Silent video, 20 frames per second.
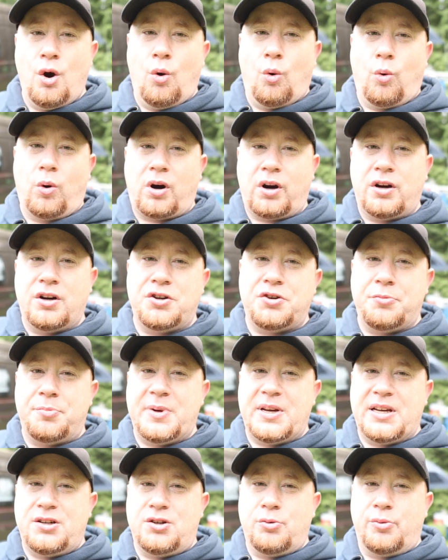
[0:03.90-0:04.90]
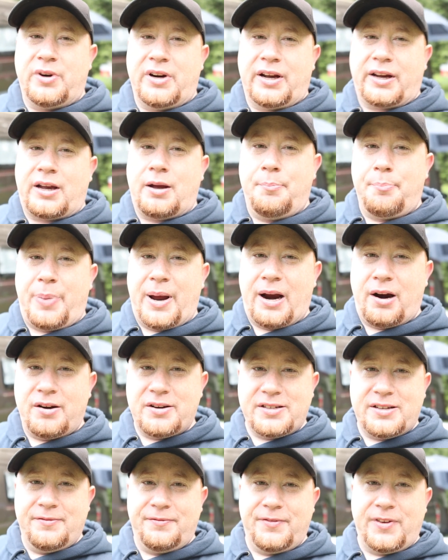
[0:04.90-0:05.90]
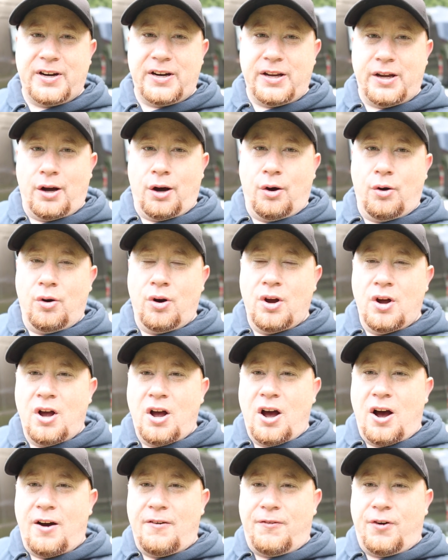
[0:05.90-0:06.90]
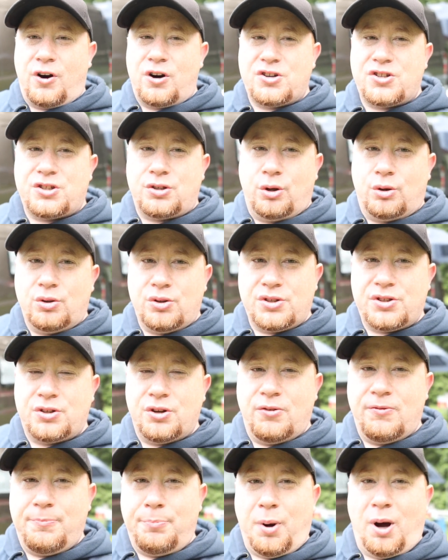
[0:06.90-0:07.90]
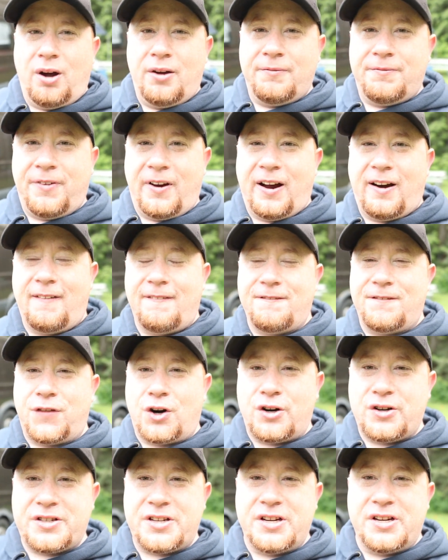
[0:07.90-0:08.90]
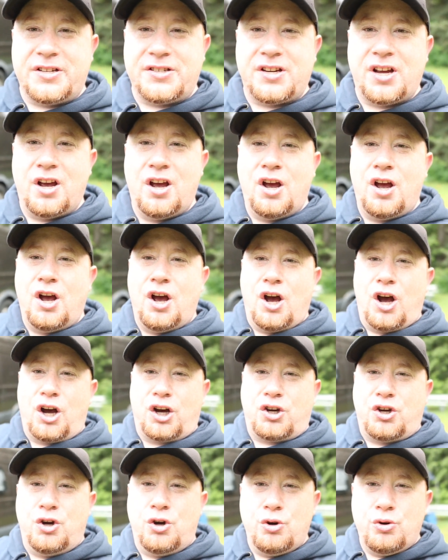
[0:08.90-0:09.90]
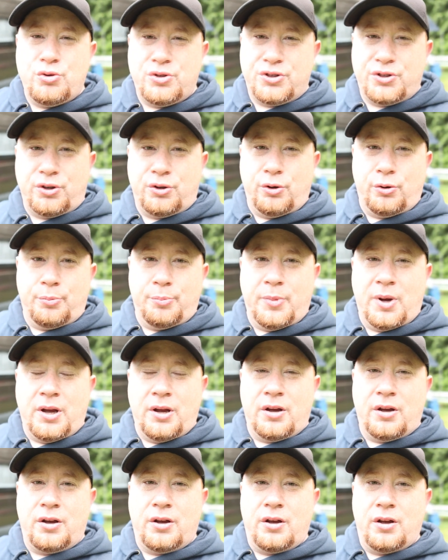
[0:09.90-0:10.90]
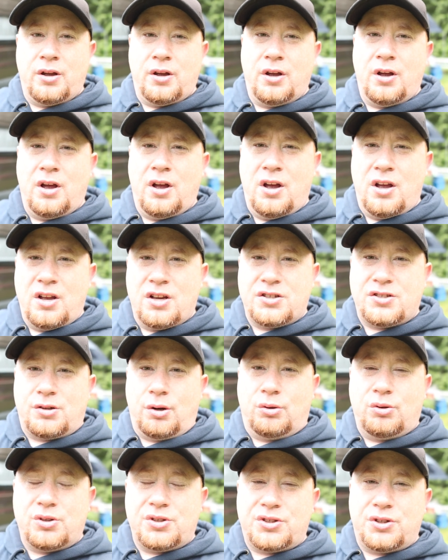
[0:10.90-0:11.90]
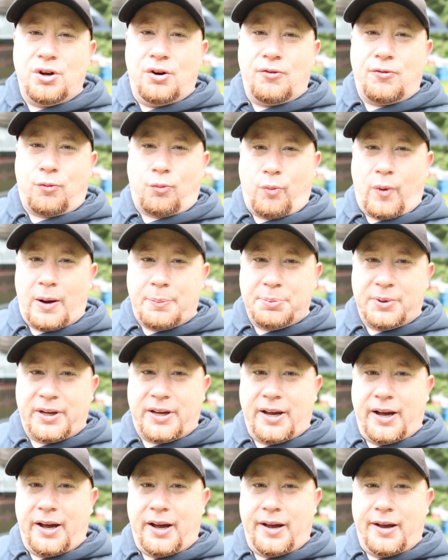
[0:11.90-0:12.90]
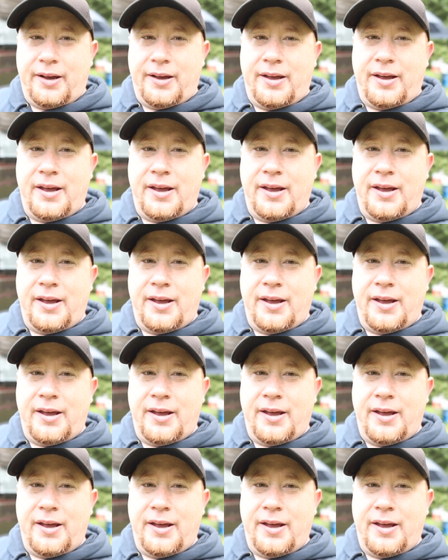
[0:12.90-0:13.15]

We're going to be doing a comparison video of our Solo Stove Bonfire versus a Coozoom Solo Stove replica,